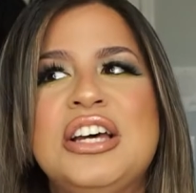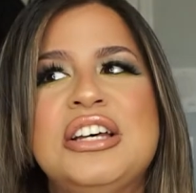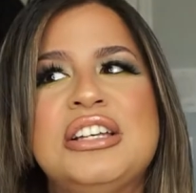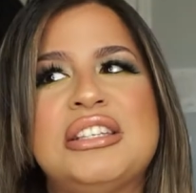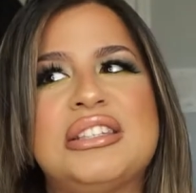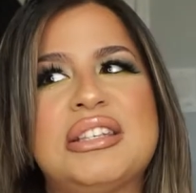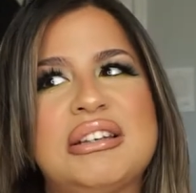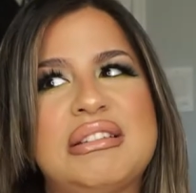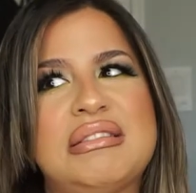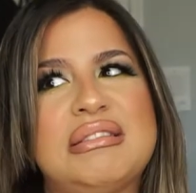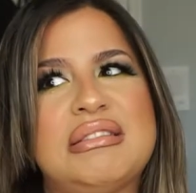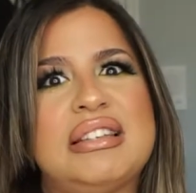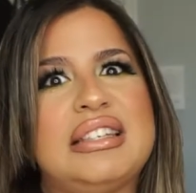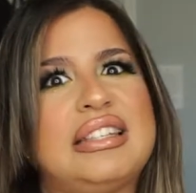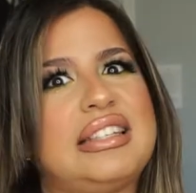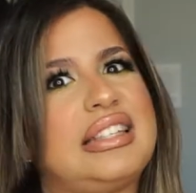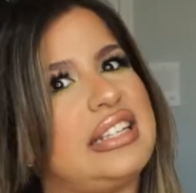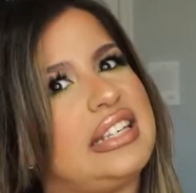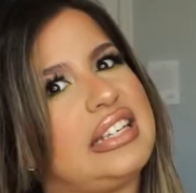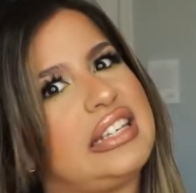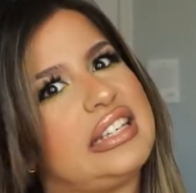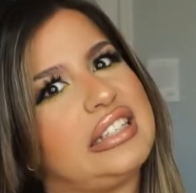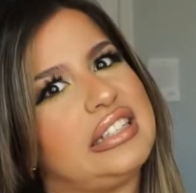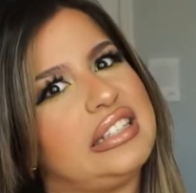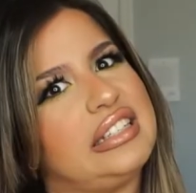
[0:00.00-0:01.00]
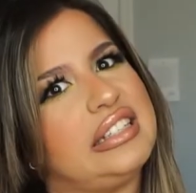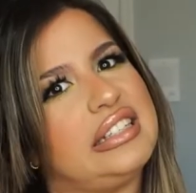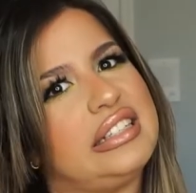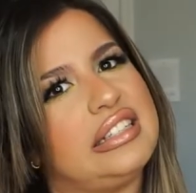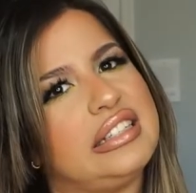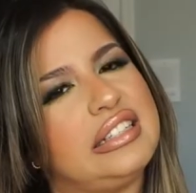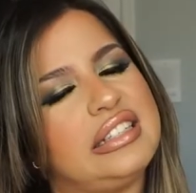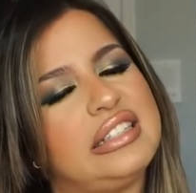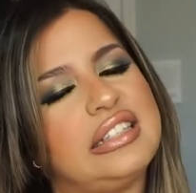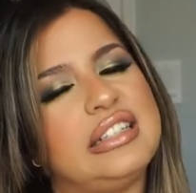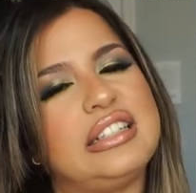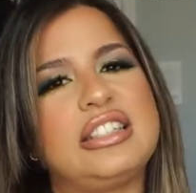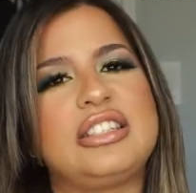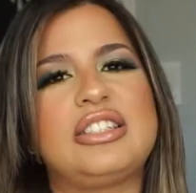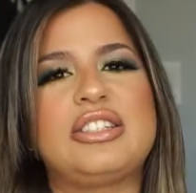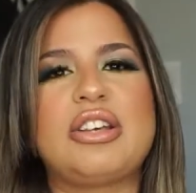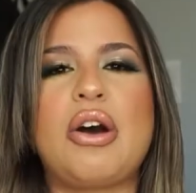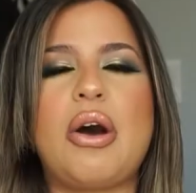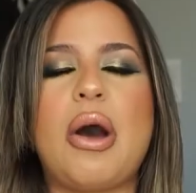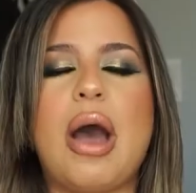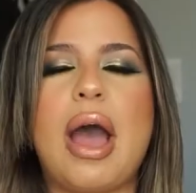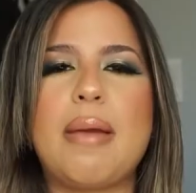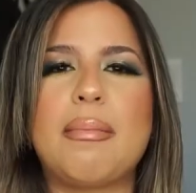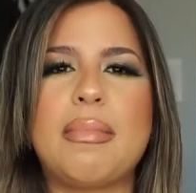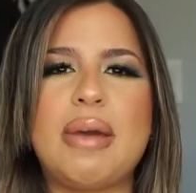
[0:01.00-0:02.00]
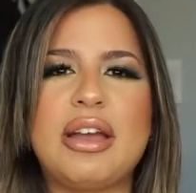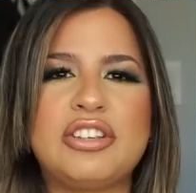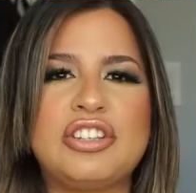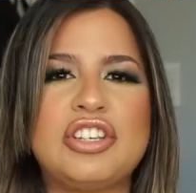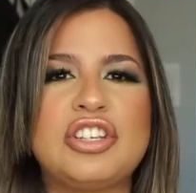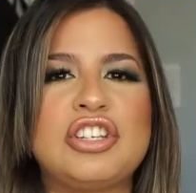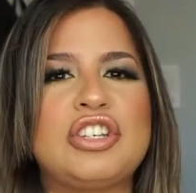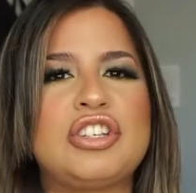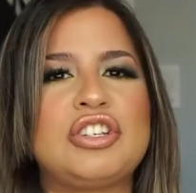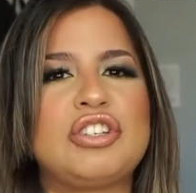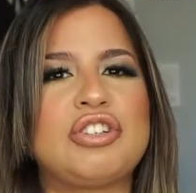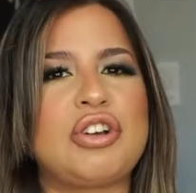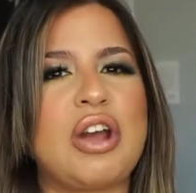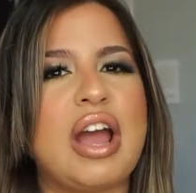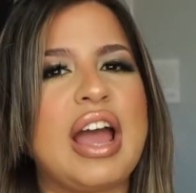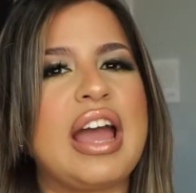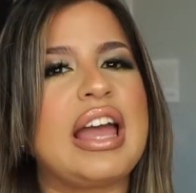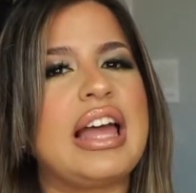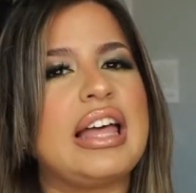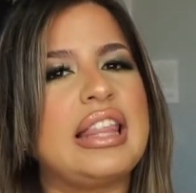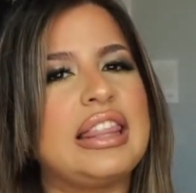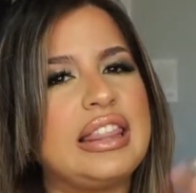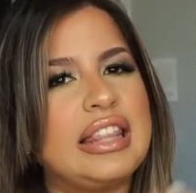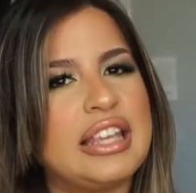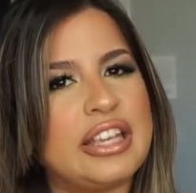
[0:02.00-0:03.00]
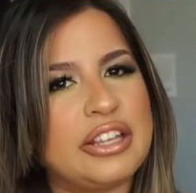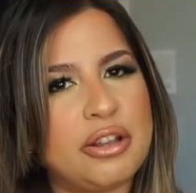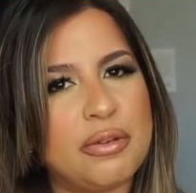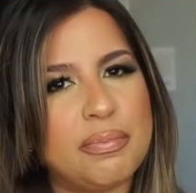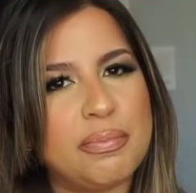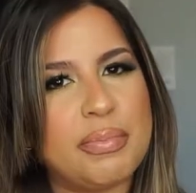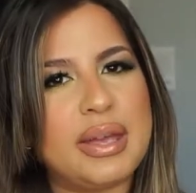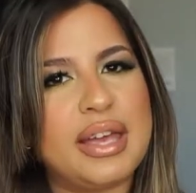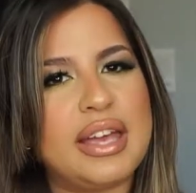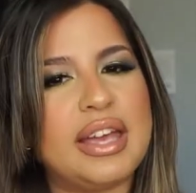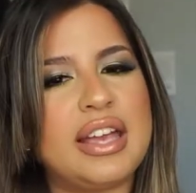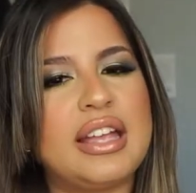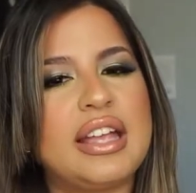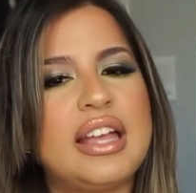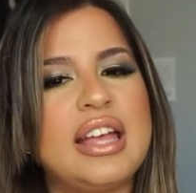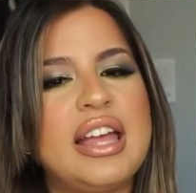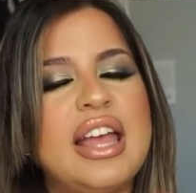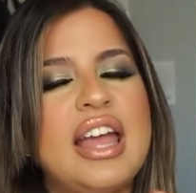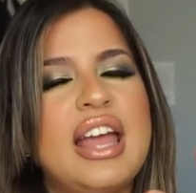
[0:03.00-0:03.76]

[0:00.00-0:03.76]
So I was like, Ugh. so I might just try a little bit